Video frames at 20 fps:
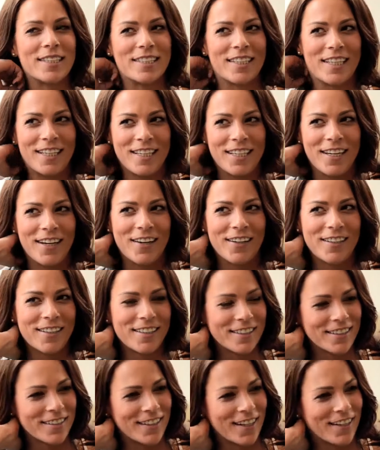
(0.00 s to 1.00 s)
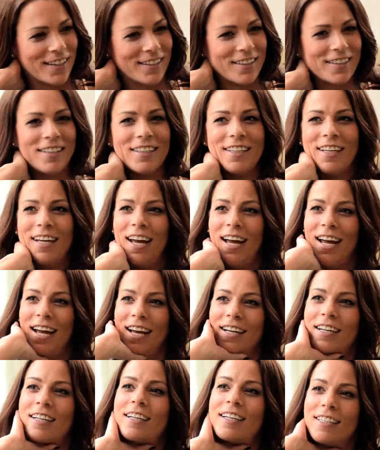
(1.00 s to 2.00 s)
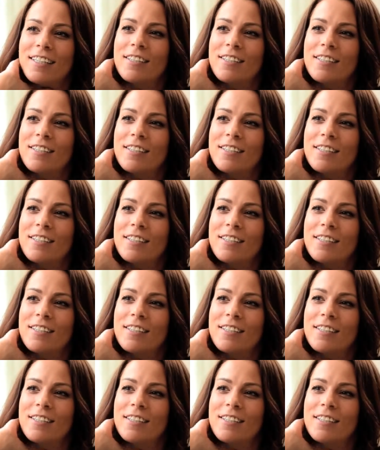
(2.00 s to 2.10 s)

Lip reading: the CEO. So, yeah.